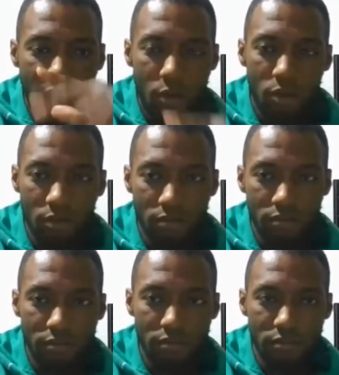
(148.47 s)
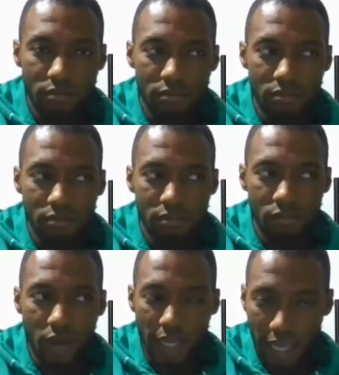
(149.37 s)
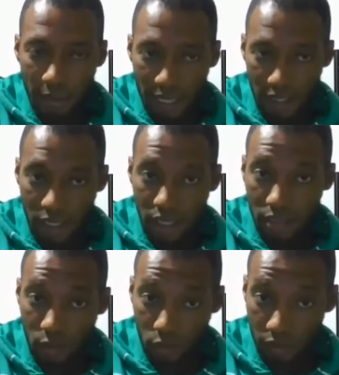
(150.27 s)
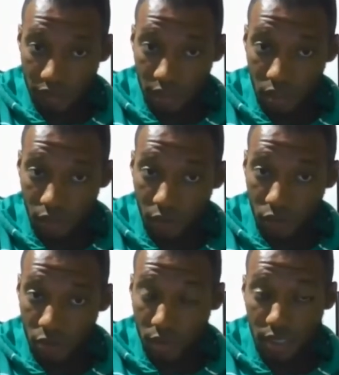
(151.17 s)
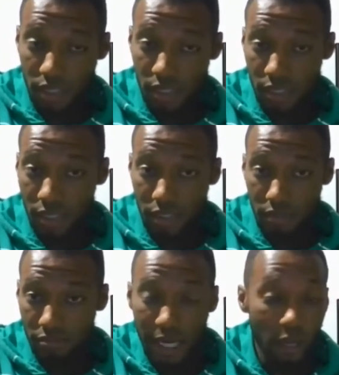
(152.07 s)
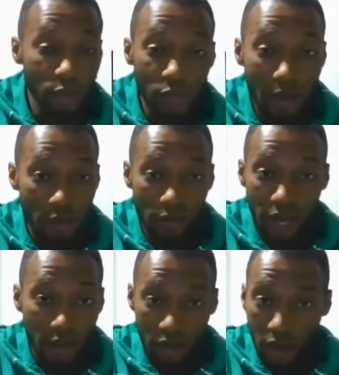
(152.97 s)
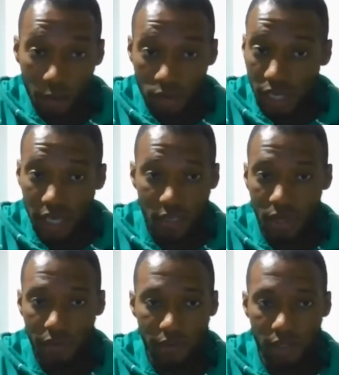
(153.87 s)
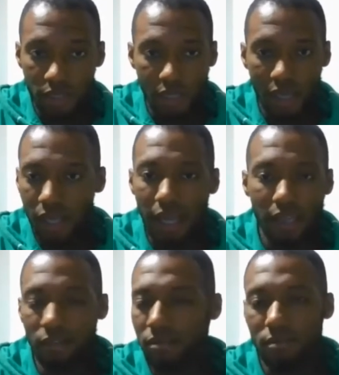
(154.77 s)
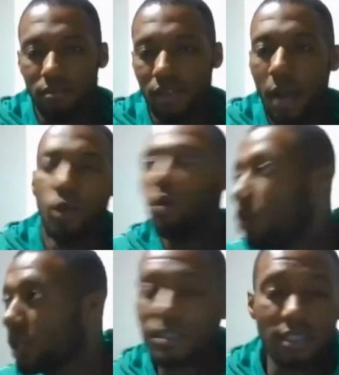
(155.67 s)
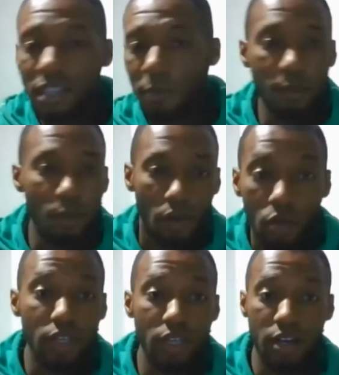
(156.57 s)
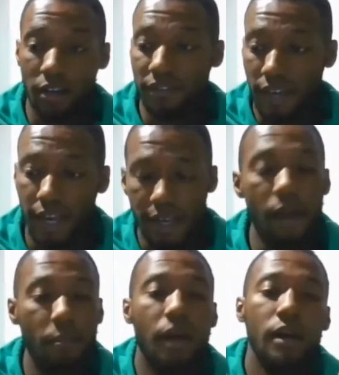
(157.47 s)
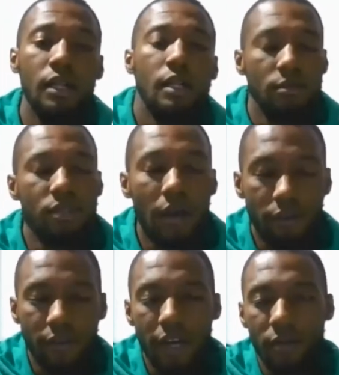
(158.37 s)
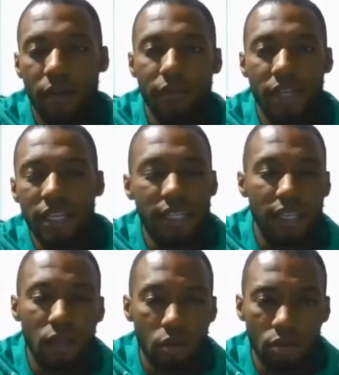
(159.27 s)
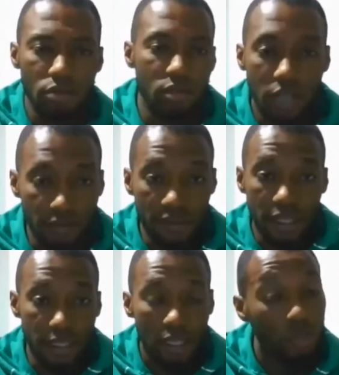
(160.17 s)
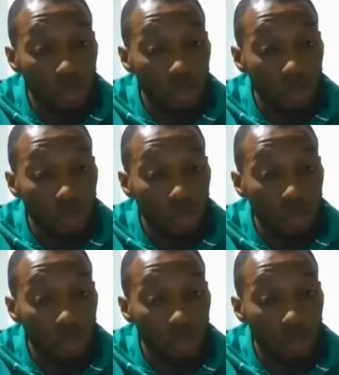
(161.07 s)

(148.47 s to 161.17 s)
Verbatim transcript: Now, I came back to London with the Vauxhall insignia in it, and I was driving around a couple days, whatever in it, yeah. And I'm not looking to see if people are looking or nothing like that, but driving around or whatever, I didn't get no looks or nothing like that.